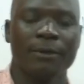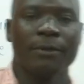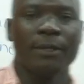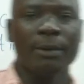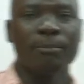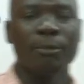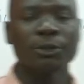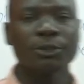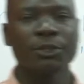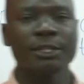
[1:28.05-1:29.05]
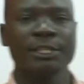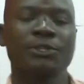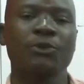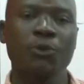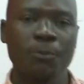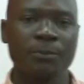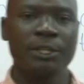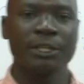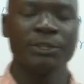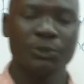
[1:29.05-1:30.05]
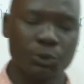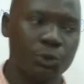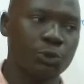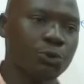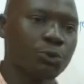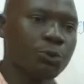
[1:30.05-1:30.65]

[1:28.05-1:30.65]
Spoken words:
Then motion is grouped into two.